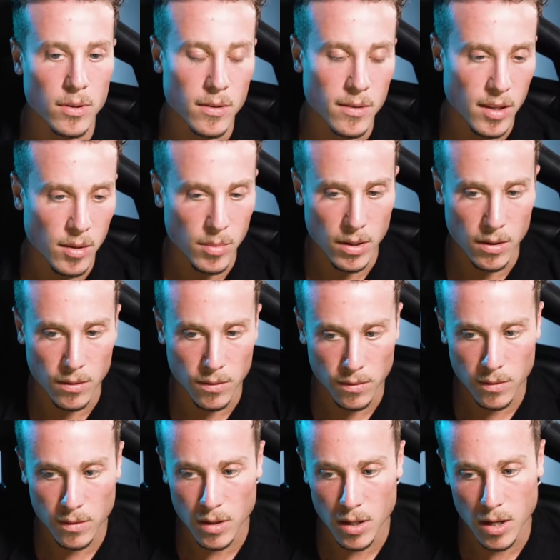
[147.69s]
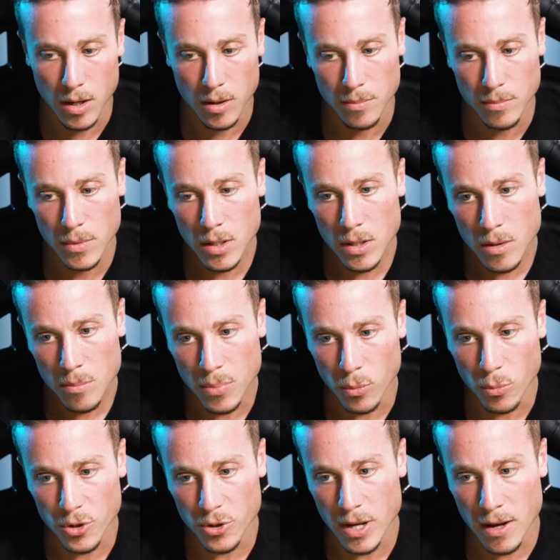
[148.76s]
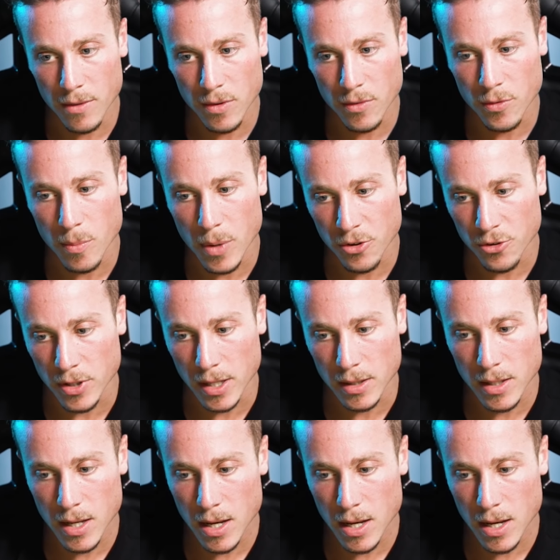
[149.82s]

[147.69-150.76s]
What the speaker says: the team is. But when you have information like